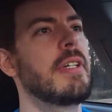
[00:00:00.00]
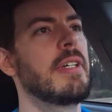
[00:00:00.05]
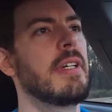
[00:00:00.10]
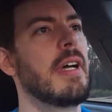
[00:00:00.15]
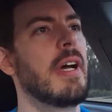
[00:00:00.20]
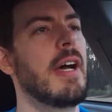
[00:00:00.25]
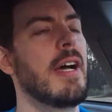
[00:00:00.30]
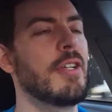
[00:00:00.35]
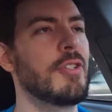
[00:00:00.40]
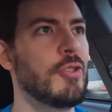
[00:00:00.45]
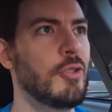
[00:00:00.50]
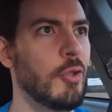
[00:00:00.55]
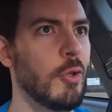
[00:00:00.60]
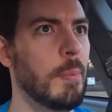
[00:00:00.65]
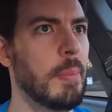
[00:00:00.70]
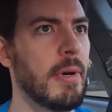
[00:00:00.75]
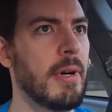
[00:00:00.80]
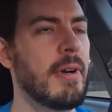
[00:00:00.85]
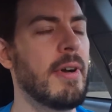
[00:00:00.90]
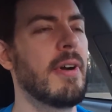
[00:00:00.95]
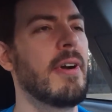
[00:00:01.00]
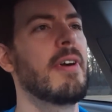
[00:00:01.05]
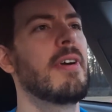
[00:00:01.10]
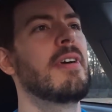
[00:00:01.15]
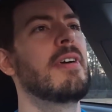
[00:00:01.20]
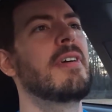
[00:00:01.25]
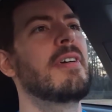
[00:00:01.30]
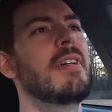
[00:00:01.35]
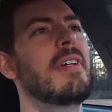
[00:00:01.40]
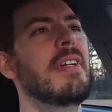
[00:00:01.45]

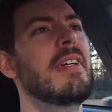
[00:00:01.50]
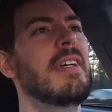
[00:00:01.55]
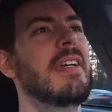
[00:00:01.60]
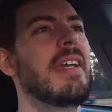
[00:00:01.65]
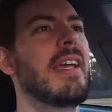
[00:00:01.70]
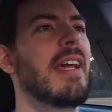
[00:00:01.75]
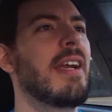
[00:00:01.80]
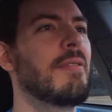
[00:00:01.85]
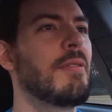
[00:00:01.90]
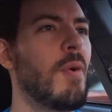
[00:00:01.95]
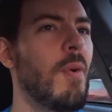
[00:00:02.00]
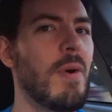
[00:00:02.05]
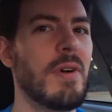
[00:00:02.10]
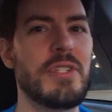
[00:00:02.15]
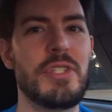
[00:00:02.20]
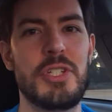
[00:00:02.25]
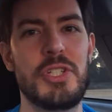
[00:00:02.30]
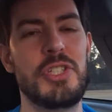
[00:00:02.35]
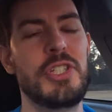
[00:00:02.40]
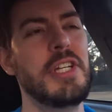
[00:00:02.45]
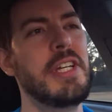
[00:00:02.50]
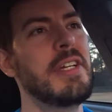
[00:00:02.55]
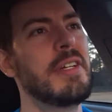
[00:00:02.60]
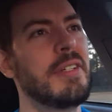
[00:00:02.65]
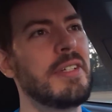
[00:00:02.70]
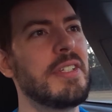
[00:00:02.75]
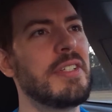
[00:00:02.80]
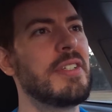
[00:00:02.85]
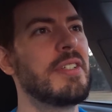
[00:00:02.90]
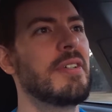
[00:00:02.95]
Supergirl, and of course the
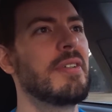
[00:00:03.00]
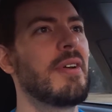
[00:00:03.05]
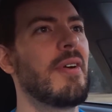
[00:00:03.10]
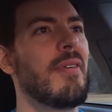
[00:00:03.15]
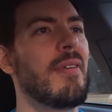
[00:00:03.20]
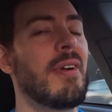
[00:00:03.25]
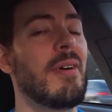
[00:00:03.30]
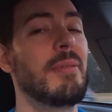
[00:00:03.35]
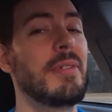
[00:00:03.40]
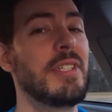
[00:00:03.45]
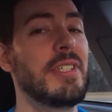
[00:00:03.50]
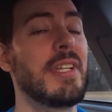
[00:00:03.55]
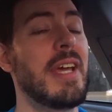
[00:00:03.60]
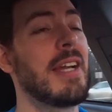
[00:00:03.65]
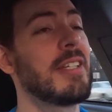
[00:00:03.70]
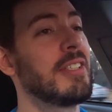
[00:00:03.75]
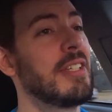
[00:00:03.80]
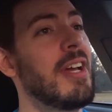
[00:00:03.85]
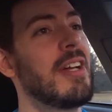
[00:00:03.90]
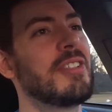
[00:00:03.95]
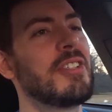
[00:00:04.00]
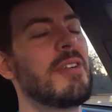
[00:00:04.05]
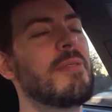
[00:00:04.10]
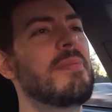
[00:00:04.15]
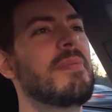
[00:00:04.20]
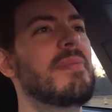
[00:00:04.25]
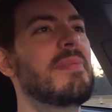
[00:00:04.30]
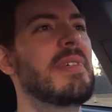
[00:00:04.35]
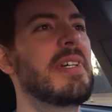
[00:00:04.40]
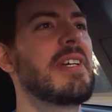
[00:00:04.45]
S.H.I.E.L.D. is still going on, which is actually also
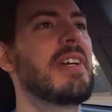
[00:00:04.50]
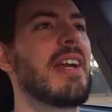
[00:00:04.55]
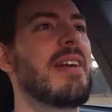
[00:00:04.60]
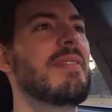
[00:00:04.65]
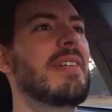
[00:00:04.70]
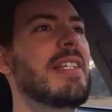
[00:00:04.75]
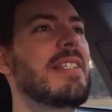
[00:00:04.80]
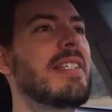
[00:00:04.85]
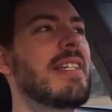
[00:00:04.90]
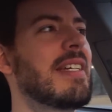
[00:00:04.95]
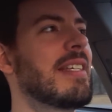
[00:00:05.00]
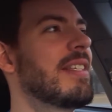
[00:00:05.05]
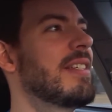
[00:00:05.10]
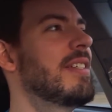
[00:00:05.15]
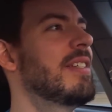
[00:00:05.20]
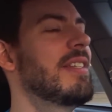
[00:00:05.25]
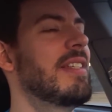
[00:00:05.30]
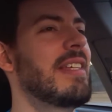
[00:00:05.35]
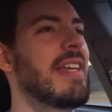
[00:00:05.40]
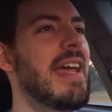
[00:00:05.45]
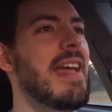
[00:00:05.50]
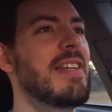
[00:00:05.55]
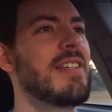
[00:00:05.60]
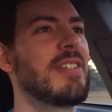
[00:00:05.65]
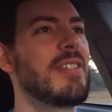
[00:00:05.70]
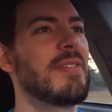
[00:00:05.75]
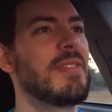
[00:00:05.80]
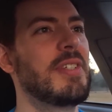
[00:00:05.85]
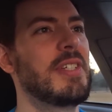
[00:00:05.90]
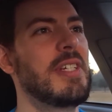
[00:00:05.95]
pretty good. I'm really digging the Agents
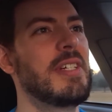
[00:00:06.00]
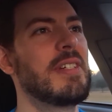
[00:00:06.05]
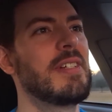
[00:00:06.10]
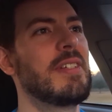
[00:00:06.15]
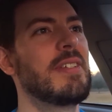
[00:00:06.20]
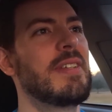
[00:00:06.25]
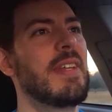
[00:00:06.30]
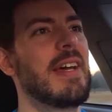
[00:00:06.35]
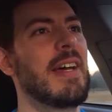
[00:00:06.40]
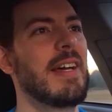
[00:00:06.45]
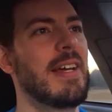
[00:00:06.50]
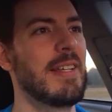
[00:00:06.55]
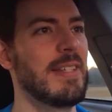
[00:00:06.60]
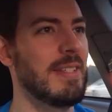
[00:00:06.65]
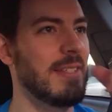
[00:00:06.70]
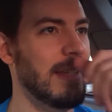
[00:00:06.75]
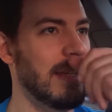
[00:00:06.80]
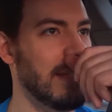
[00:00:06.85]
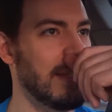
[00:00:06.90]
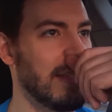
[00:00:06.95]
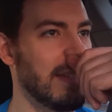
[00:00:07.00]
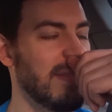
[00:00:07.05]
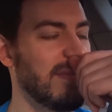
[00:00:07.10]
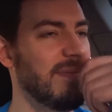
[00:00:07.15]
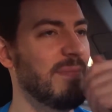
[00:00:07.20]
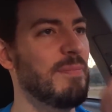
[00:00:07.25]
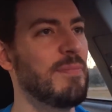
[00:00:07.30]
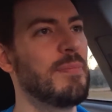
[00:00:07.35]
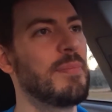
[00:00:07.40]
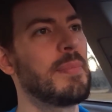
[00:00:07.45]
of S.H.I.E.L.D. Season.
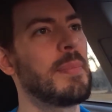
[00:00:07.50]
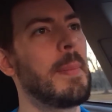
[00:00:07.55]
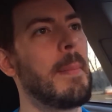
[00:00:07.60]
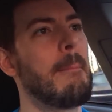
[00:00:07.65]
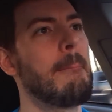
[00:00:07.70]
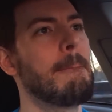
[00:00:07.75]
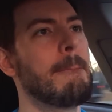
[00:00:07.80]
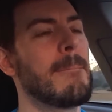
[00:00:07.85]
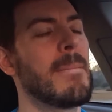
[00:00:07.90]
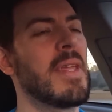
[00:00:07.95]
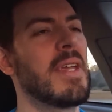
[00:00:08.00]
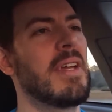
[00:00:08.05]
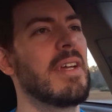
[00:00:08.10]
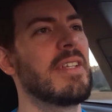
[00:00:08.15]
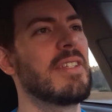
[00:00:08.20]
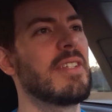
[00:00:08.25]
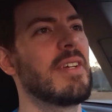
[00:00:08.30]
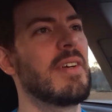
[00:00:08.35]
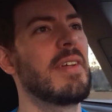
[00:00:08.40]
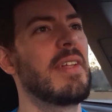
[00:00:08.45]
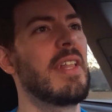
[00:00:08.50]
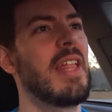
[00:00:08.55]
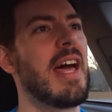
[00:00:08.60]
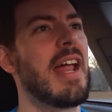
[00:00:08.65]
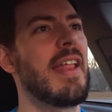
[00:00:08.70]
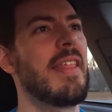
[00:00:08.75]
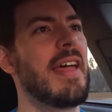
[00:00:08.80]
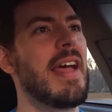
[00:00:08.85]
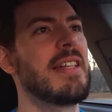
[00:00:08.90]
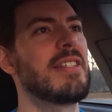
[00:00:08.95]
So a lot
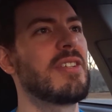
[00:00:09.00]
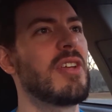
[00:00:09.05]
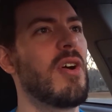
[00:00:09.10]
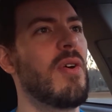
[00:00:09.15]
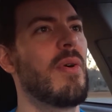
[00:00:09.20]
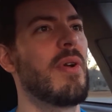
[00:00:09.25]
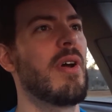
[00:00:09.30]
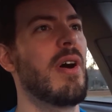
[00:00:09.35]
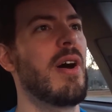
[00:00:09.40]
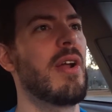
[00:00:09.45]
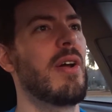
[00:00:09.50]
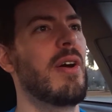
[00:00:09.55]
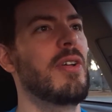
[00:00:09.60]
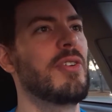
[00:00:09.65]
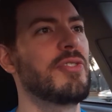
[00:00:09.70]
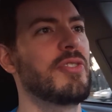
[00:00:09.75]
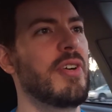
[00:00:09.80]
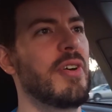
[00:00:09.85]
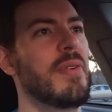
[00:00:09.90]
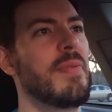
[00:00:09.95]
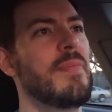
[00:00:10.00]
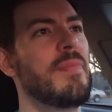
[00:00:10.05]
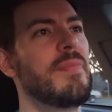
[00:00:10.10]
of that's going on also.